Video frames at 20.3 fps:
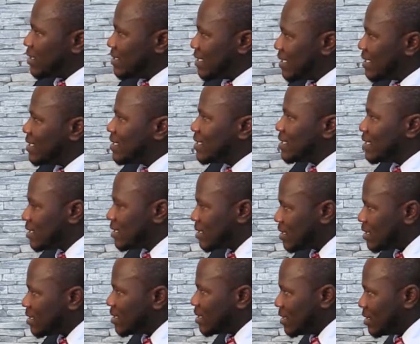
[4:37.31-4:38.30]
gender
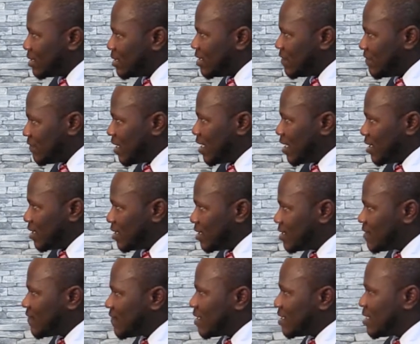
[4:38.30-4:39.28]
divide
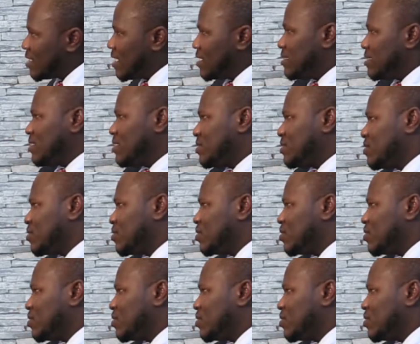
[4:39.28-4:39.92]
as far as ICT is